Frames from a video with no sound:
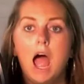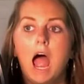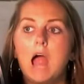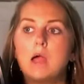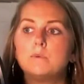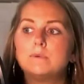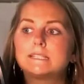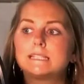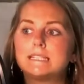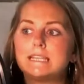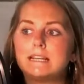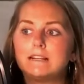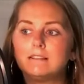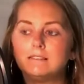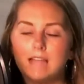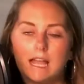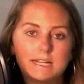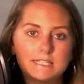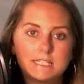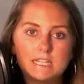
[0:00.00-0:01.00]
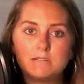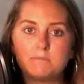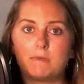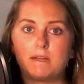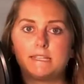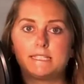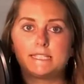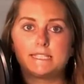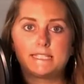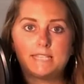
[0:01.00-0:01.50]
I was neglecting
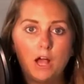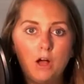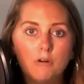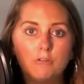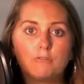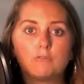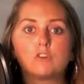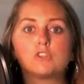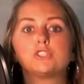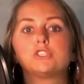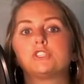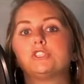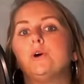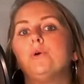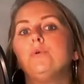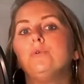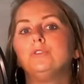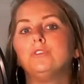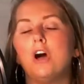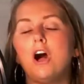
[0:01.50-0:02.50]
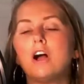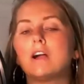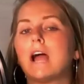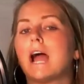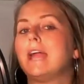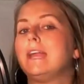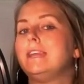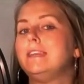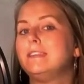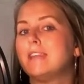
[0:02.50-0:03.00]
myself for so long.
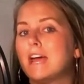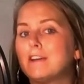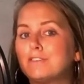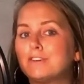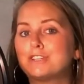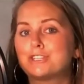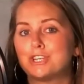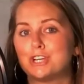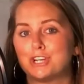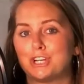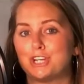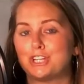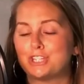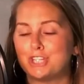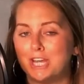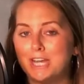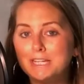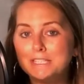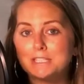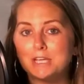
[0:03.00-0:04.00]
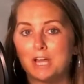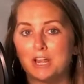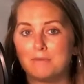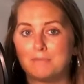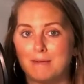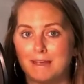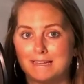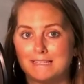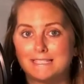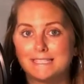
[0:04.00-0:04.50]
I never took a chance on
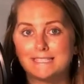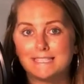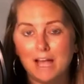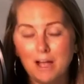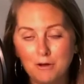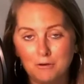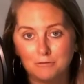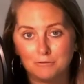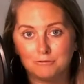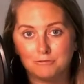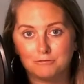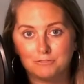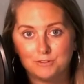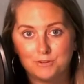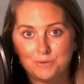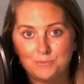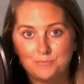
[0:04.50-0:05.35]
myself